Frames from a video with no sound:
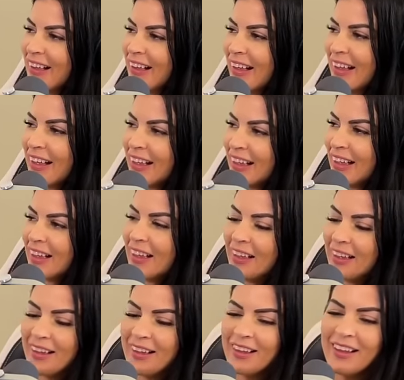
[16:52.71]

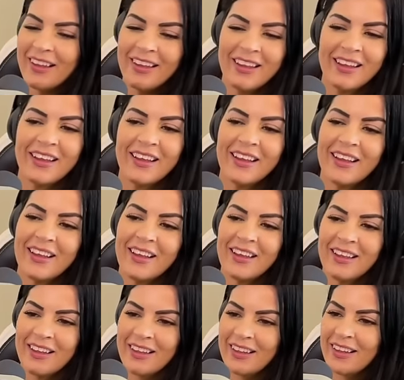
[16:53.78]

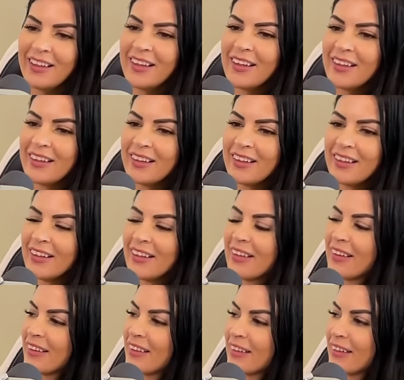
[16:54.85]

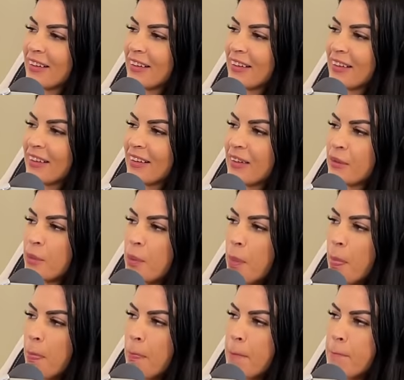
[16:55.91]

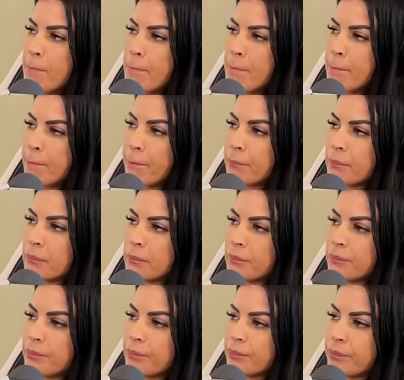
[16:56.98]

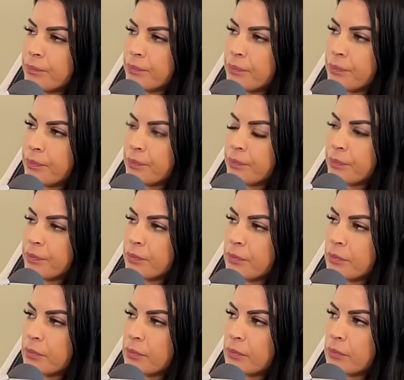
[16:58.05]

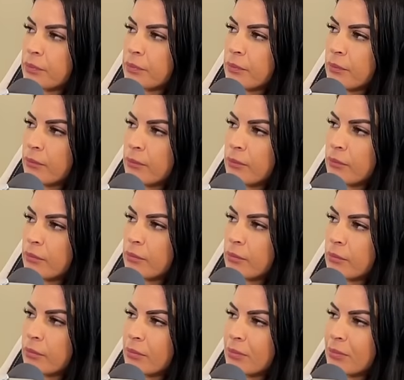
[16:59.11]
No words are spoken by the person on screen.